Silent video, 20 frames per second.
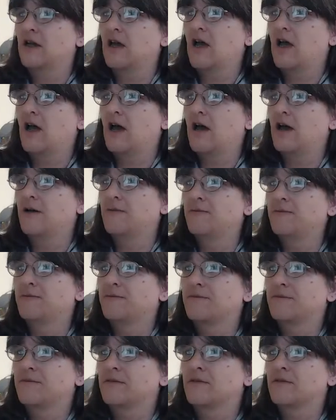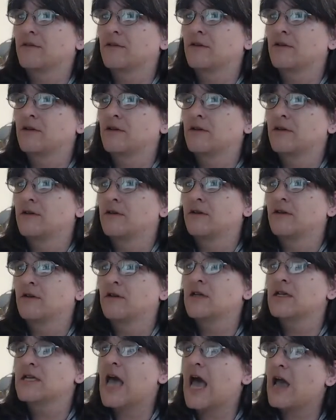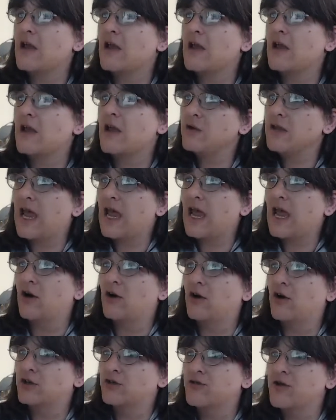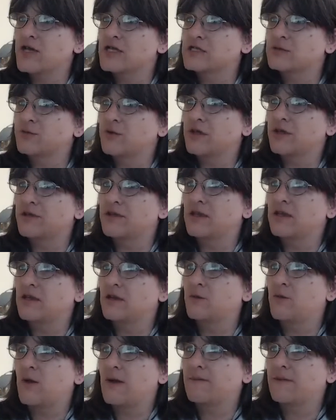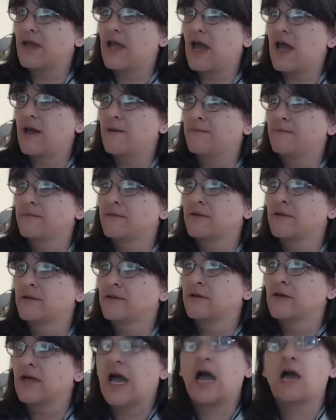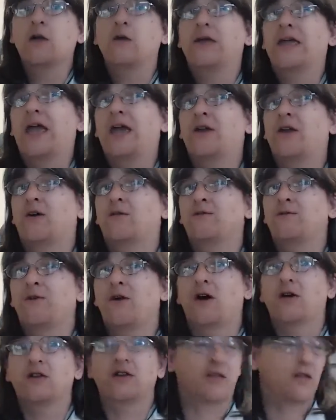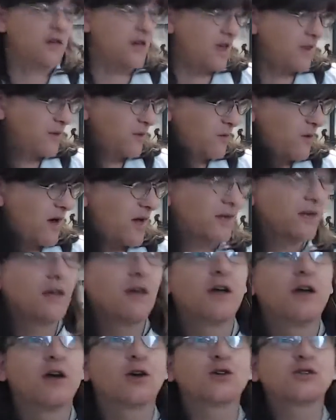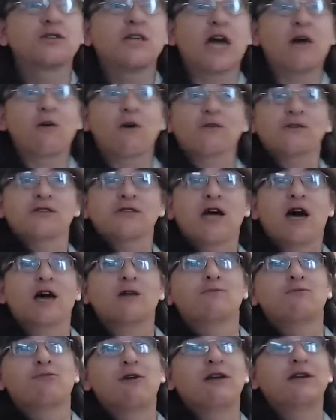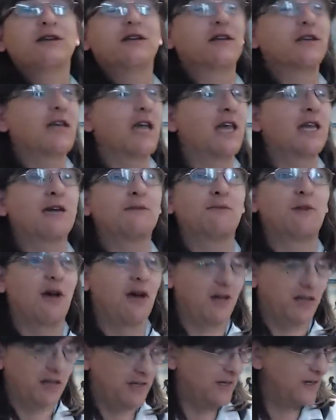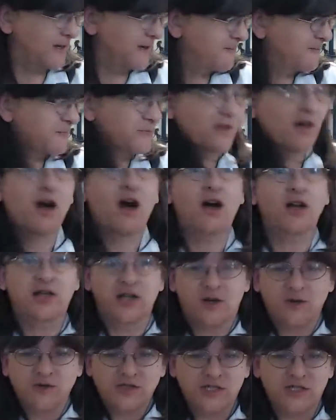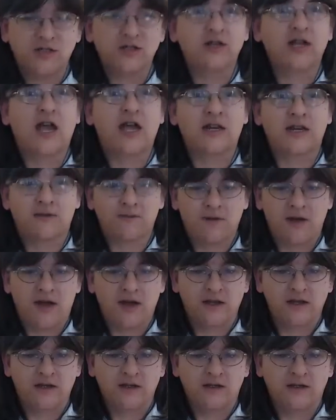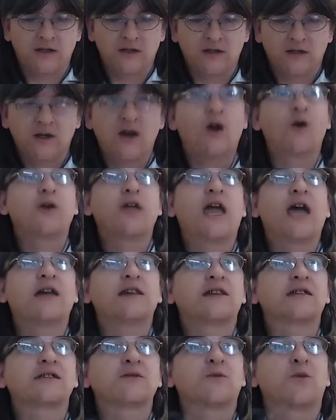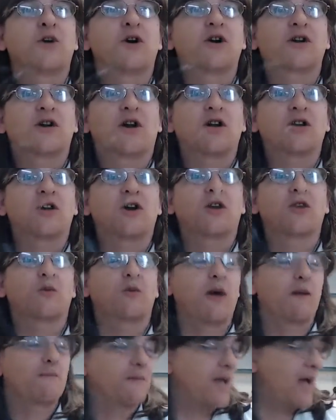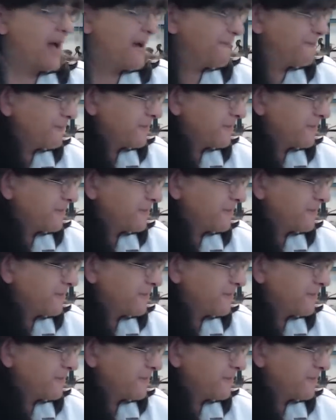How are you getting on, Chris, with the webcam? How are you getting on finding another one? Because now I've started printing again. I'm like, I go to look at it. I'm like, oh yeah, it doesn't work. I ain't got the webcam.